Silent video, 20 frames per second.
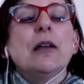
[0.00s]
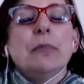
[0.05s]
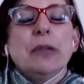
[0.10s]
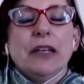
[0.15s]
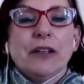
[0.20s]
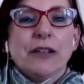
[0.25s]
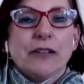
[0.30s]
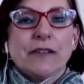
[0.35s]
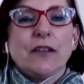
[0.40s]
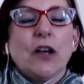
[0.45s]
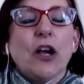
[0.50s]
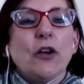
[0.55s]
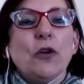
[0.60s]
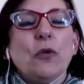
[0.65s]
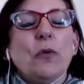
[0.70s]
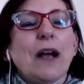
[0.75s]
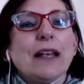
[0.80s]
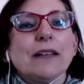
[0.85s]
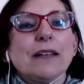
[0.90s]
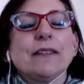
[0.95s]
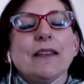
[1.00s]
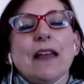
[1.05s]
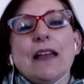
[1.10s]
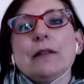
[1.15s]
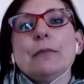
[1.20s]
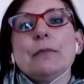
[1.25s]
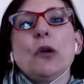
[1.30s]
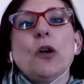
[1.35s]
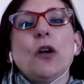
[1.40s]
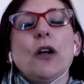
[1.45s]
Because I always say
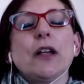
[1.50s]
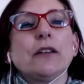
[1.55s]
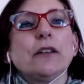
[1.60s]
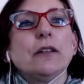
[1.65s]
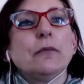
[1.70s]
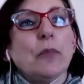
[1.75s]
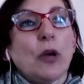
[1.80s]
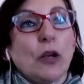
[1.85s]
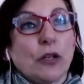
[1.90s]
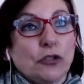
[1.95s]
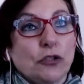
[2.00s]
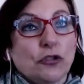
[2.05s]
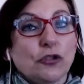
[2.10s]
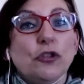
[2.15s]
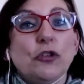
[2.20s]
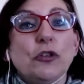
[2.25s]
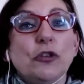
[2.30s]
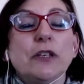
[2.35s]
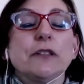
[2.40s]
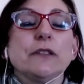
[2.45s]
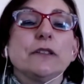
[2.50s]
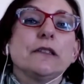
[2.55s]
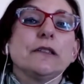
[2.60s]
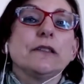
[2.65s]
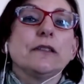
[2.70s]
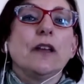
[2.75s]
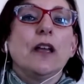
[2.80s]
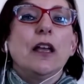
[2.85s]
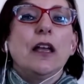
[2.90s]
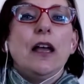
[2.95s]
to my, my students